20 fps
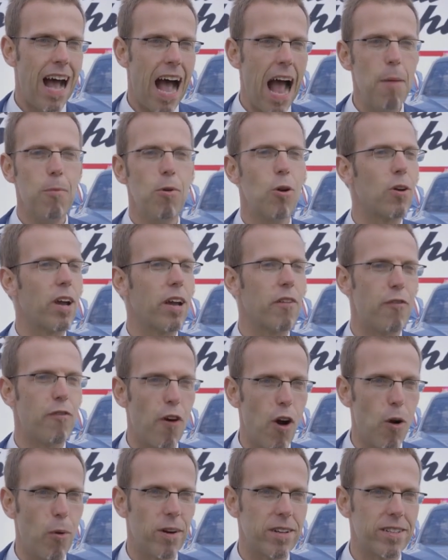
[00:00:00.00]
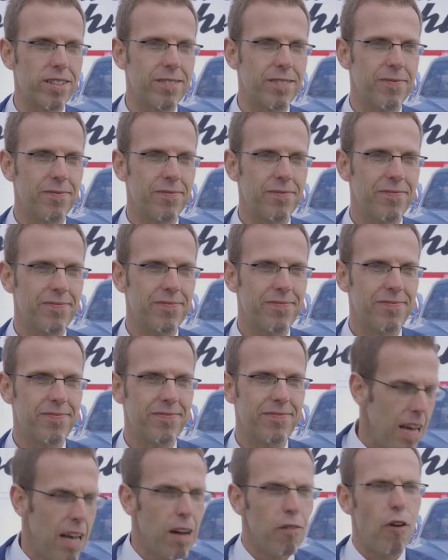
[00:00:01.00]
I'm looking forward.
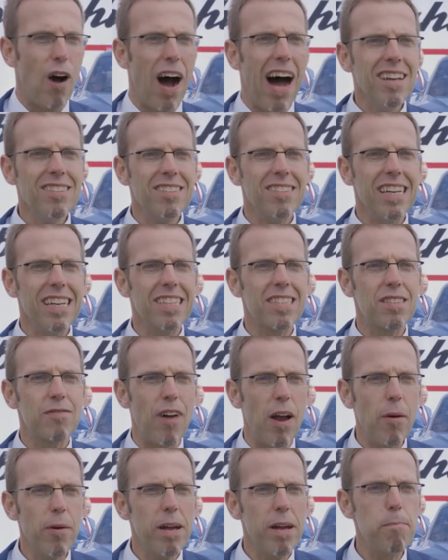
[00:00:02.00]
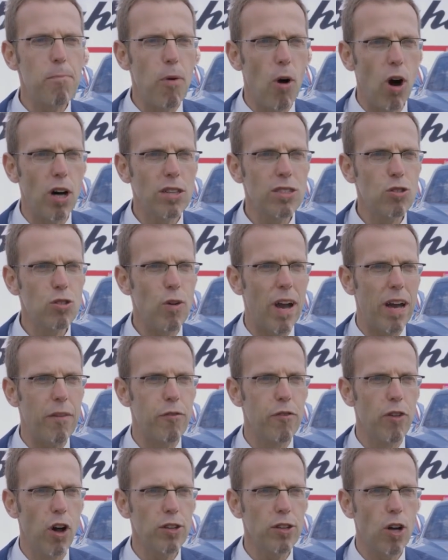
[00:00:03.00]
For us, it's very important to
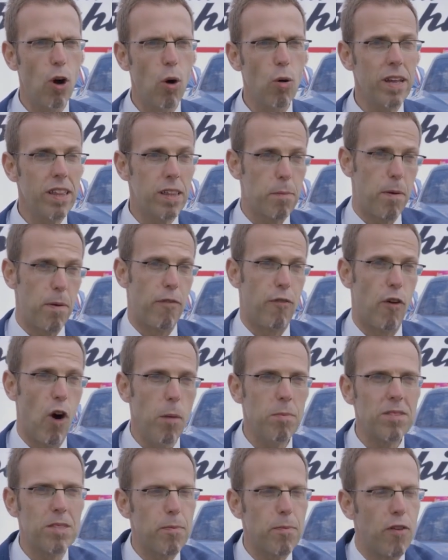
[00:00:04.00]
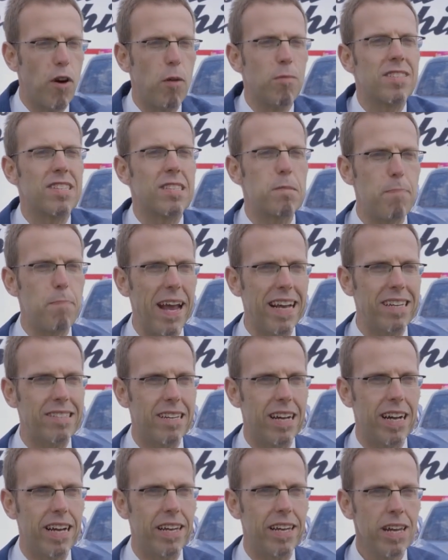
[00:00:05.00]
have not only the performance, the performance is a
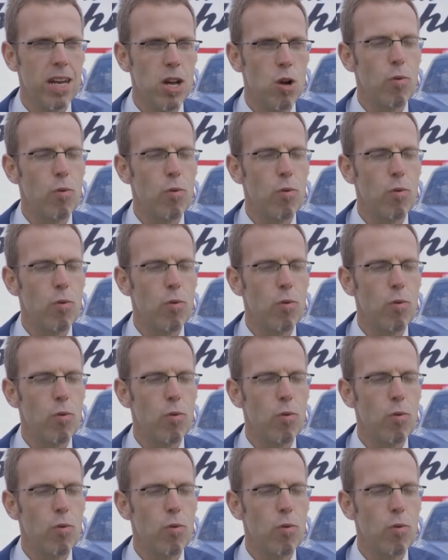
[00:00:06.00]
baseline.